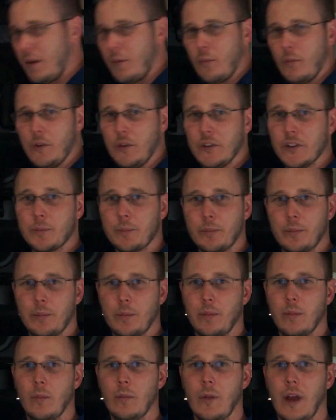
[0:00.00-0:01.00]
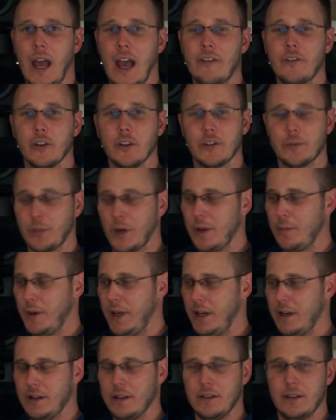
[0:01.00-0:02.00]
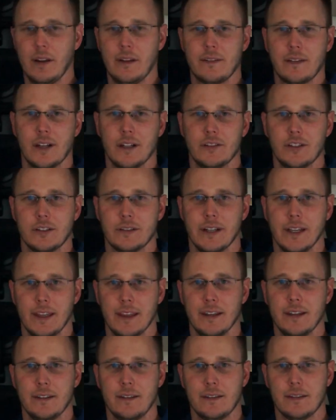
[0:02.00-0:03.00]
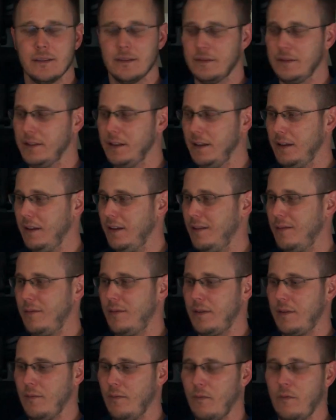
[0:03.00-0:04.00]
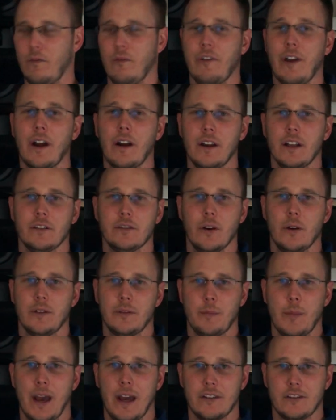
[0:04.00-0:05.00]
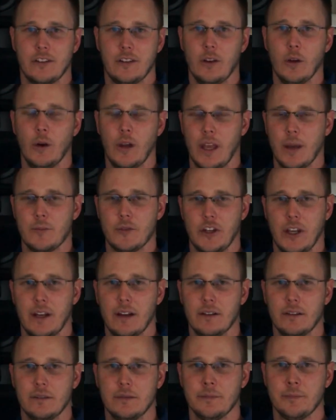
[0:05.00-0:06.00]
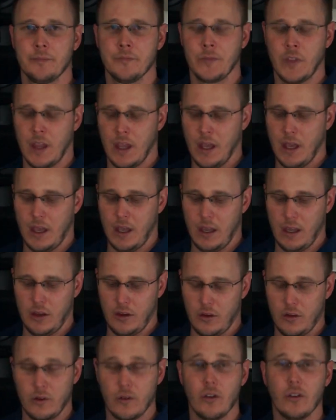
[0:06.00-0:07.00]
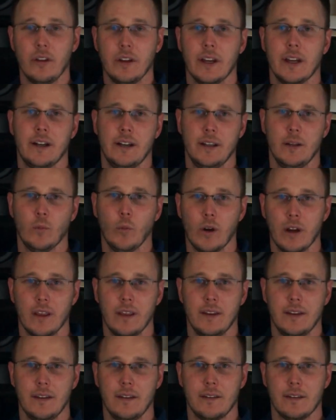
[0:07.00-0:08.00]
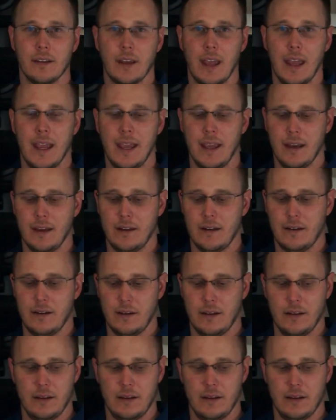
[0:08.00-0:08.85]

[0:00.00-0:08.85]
When you, after you spray paint it, it's gonna look like this. Very close match the OEM channel. You're only gonna need one of these and